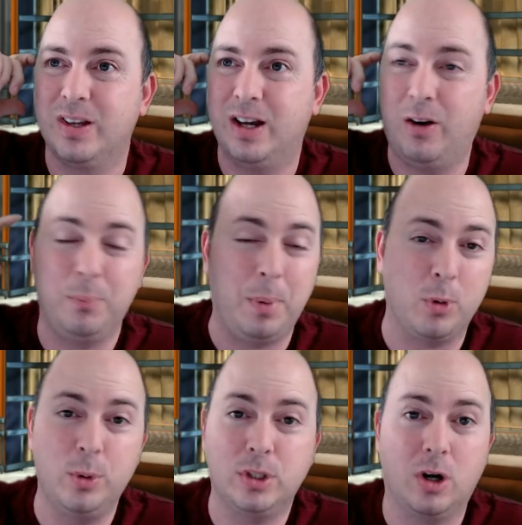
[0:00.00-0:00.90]
don't remember
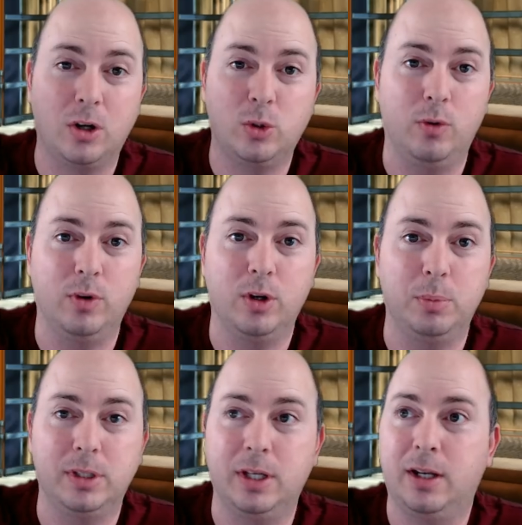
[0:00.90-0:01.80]
who he talked to over here,
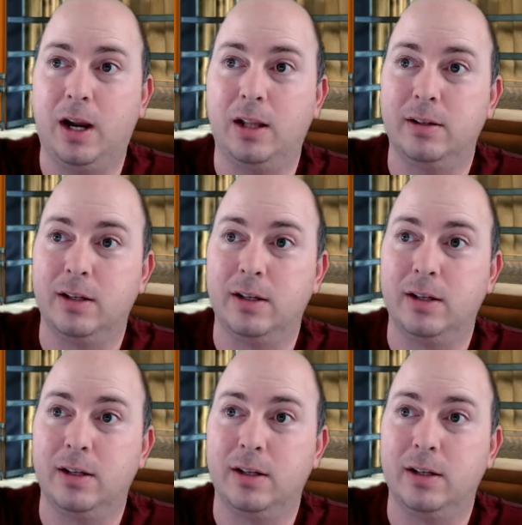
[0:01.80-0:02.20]
but they kind of,